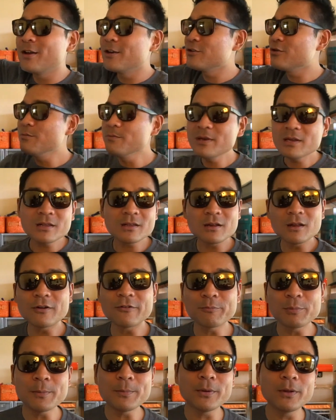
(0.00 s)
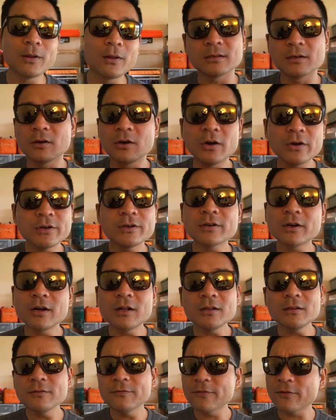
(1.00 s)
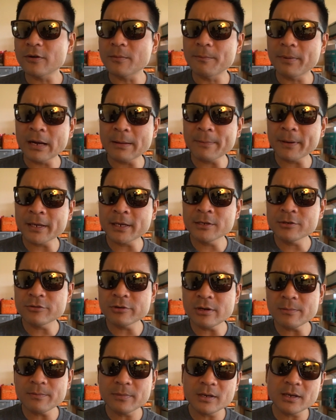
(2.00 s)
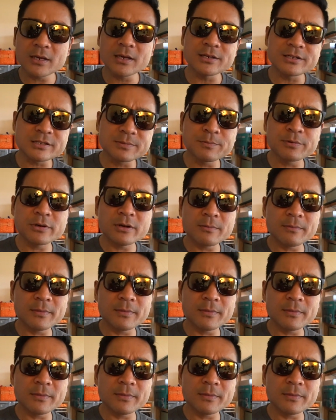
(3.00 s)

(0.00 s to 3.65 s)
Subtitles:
You meet a lot of people. All in all, for a bikepacking trip, it is pretty